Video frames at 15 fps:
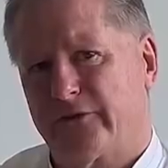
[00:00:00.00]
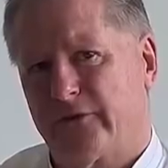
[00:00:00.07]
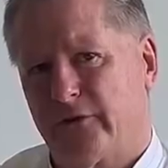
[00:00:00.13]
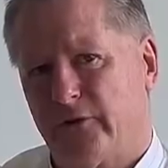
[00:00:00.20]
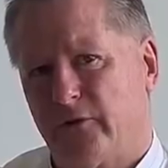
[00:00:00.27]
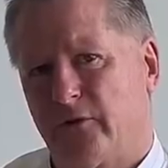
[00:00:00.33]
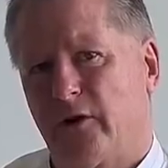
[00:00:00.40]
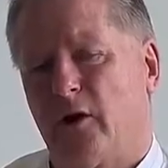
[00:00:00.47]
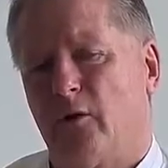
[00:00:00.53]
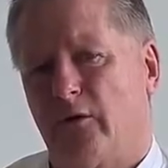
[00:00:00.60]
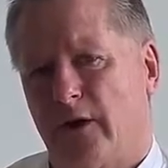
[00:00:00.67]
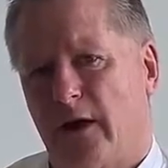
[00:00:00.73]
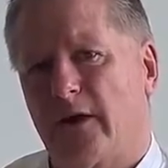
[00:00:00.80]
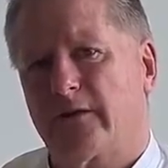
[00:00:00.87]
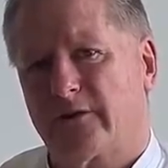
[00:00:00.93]
to go
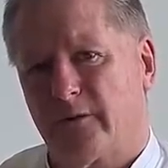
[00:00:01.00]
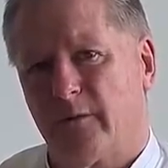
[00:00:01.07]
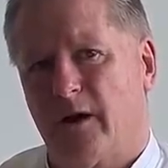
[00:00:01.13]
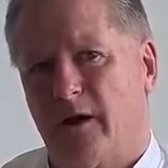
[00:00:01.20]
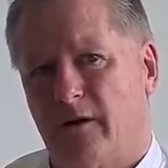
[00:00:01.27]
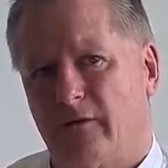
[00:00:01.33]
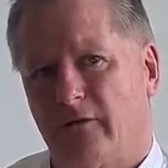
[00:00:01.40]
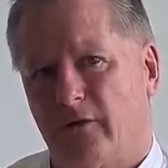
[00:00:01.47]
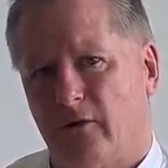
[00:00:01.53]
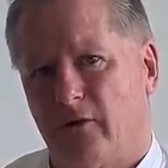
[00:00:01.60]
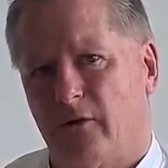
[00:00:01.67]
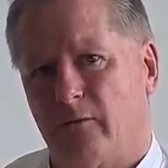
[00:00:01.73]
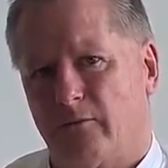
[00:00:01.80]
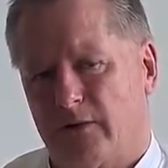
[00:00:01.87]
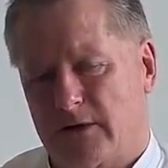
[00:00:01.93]
the extra mile
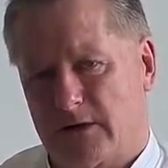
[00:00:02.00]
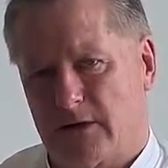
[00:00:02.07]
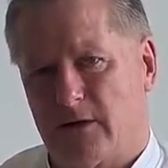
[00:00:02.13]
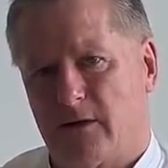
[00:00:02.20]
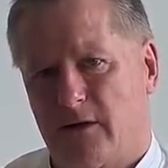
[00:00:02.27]
for Britain.